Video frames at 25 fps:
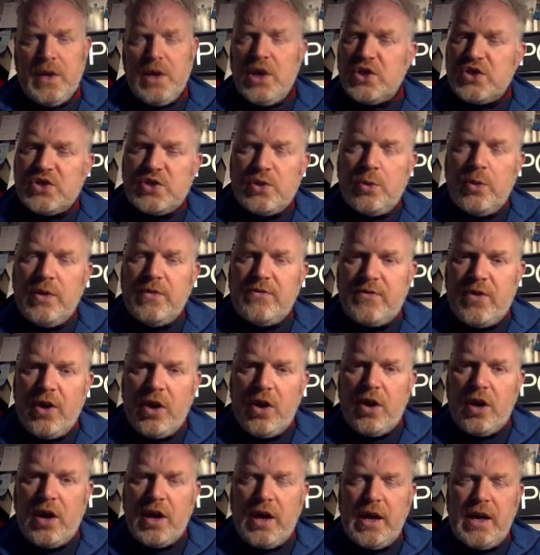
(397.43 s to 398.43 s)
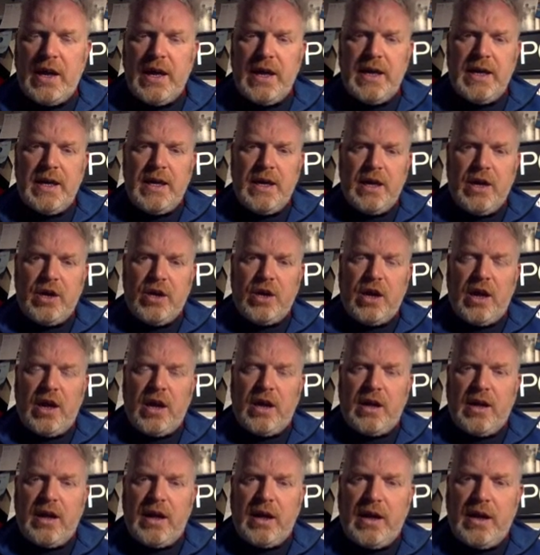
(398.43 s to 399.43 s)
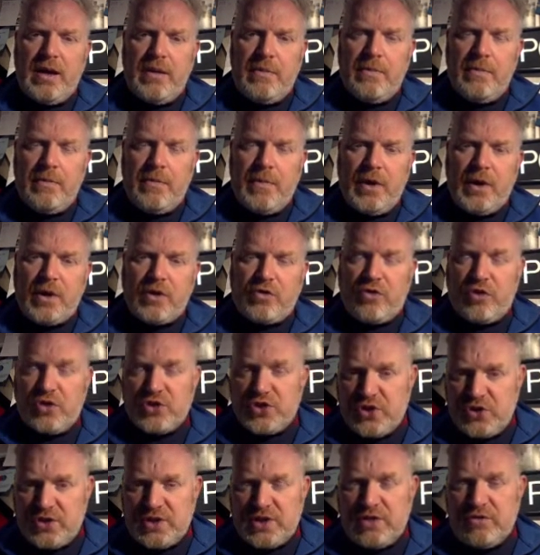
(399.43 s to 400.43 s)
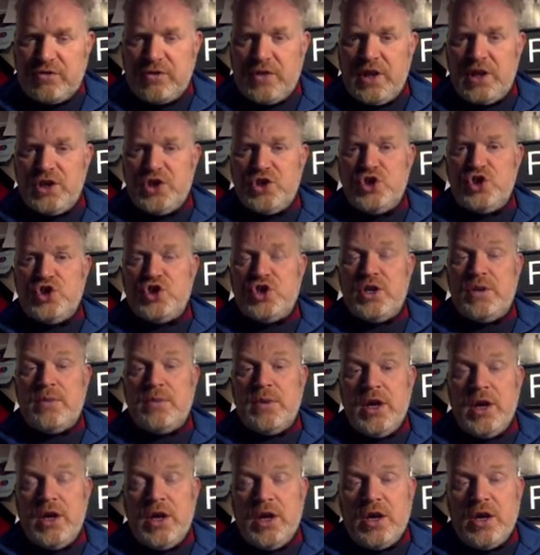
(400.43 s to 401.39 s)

So we've got a cross-cutting relationship.